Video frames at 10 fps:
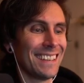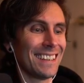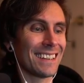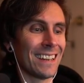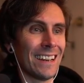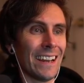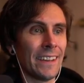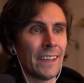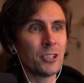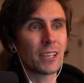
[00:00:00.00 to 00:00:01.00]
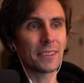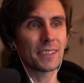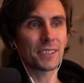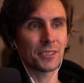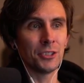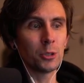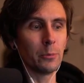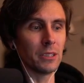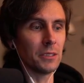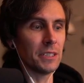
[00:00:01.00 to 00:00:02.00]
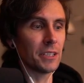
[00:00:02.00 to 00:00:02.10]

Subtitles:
And then you get this new ability